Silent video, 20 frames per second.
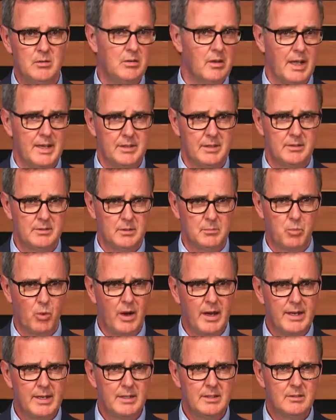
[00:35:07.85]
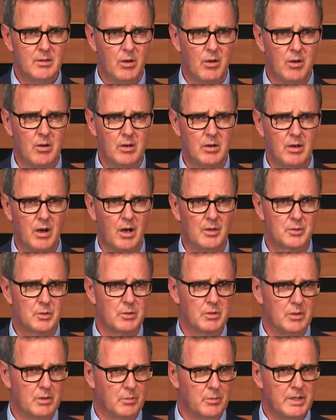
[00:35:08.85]
like on the brain or
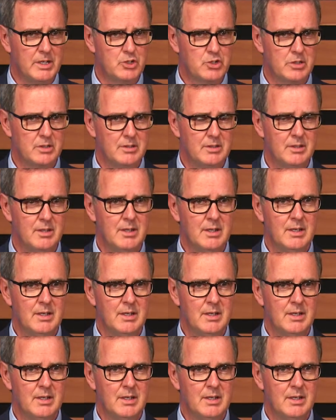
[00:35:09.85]
other region.